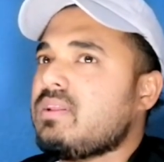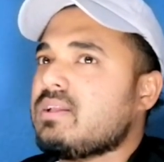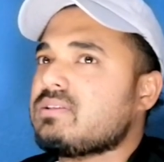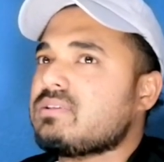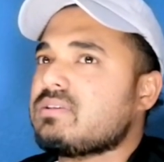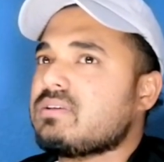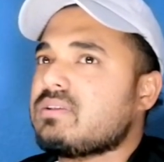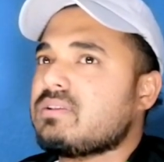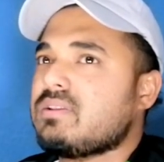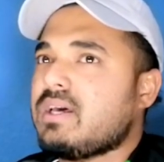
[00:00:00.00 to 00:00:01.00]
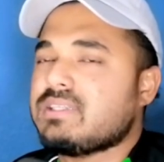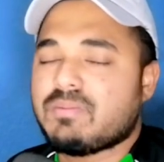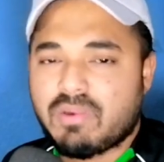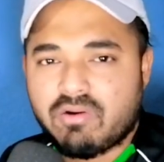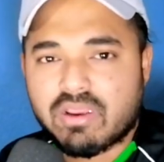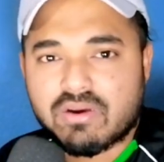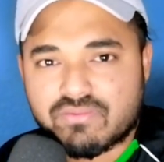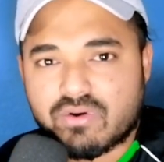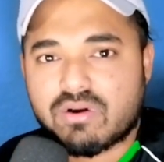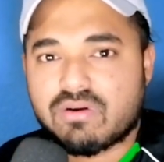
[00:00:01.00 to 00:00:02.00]
that's America
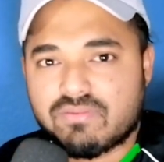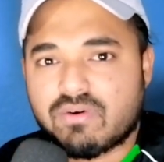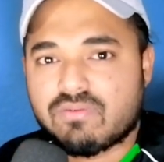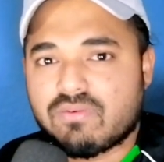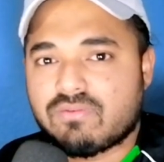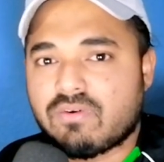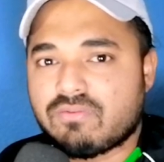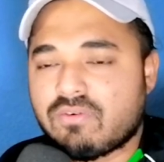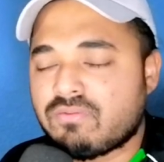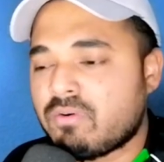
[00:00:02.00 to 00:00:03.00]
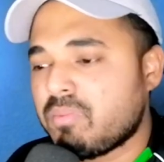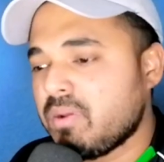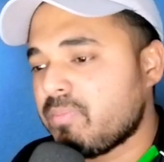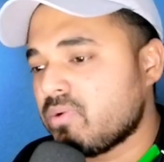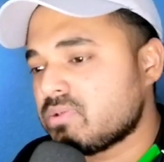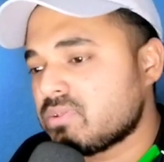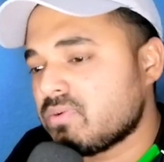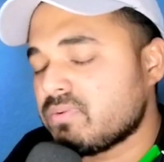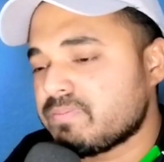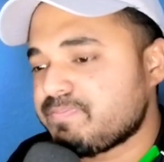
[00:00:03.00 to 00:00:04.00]
for people.
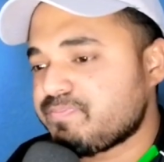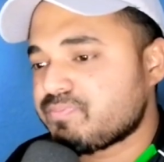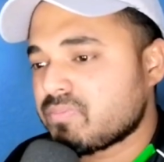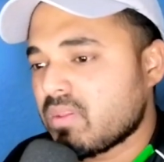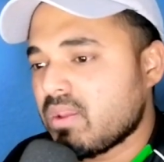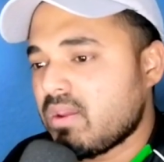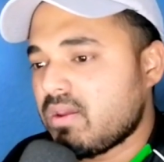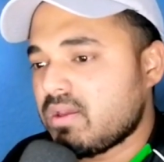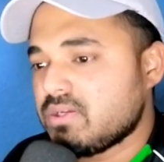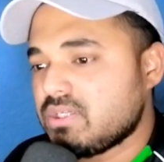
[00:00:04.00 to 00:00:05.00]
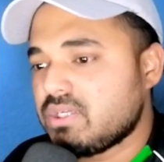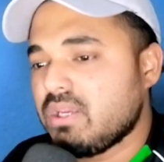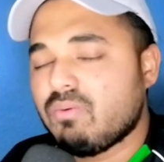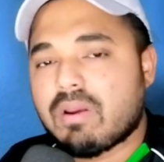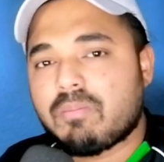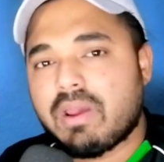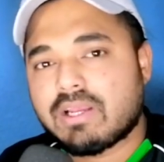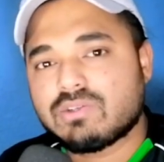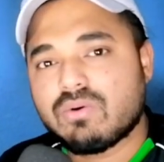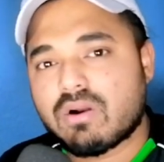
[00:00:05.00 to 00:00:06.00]
So she went
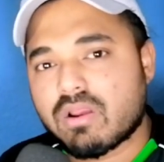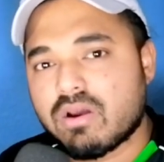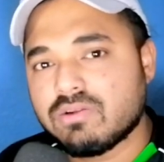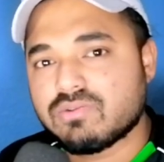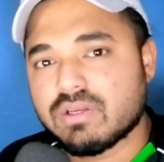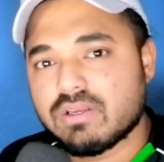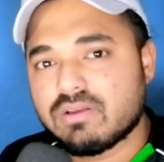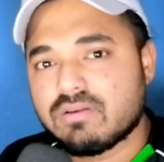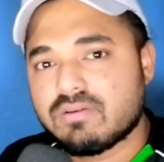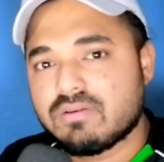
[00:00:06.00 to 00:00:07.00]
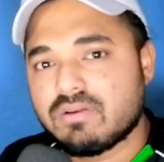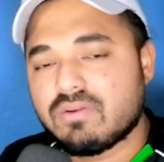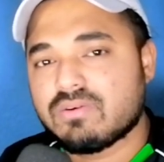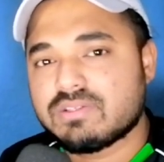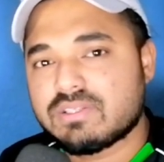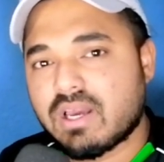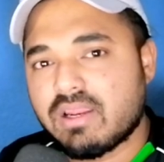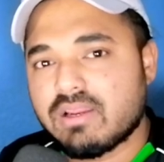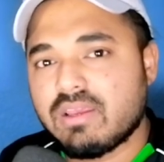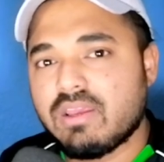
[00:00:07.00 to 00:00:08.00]
back to her country, you know,
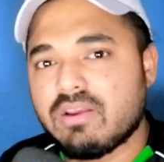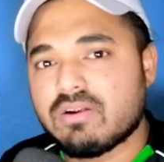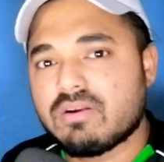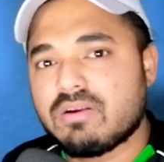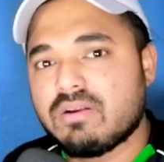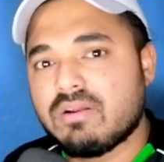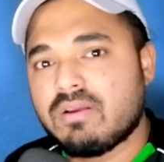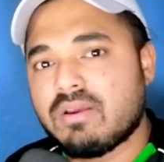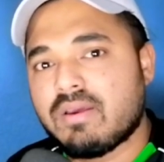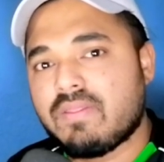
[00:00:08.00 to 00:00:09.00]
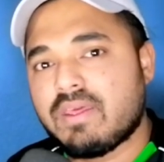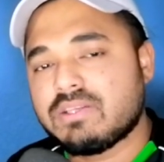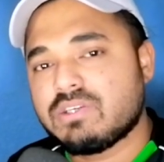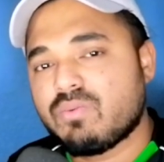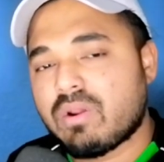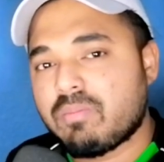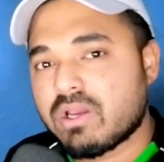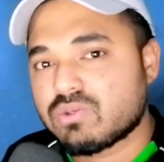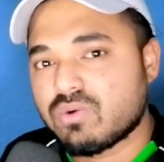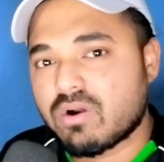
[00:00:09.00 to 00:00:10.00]
started here. And then she went
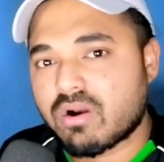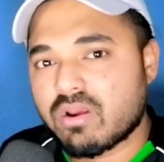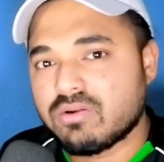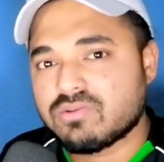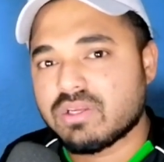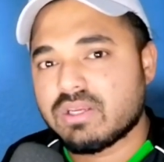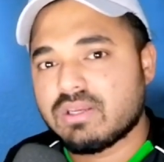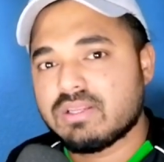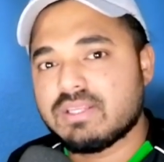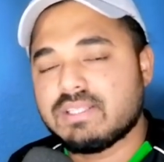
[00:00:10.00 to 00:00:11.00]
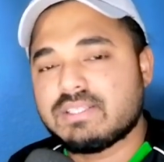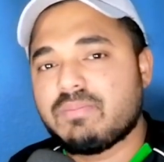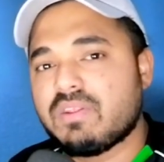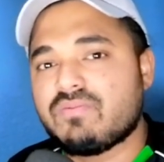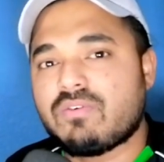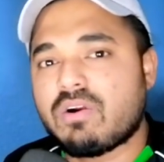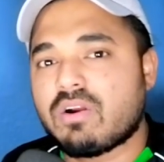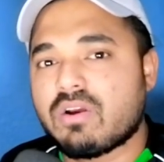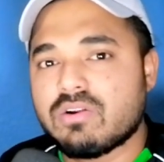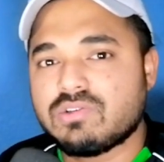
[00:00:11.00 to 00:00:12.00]
back to her country, did something for
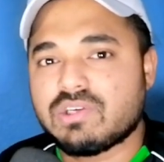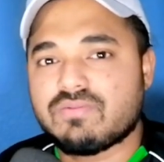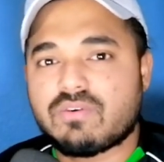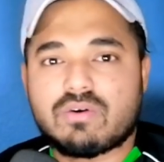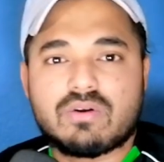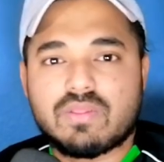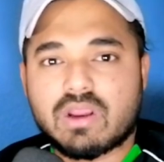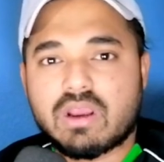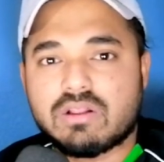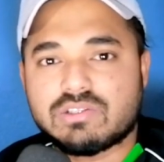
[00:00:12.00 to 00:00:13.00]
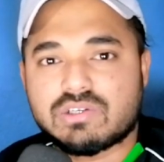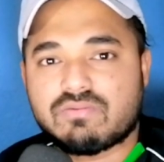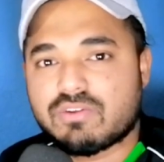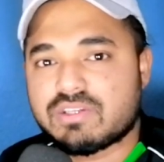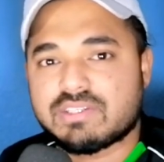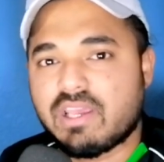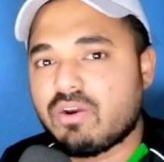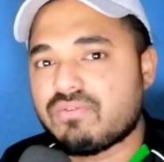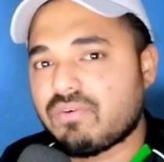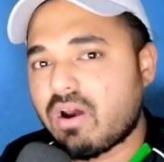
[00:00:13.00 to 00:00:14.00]
her country, for the culture, for the
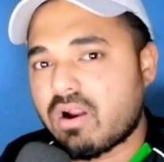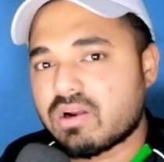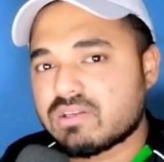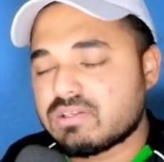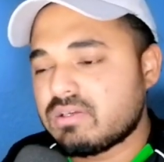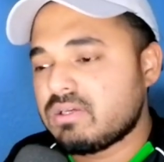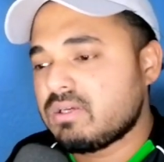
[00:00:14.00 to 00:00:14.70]
sake of art,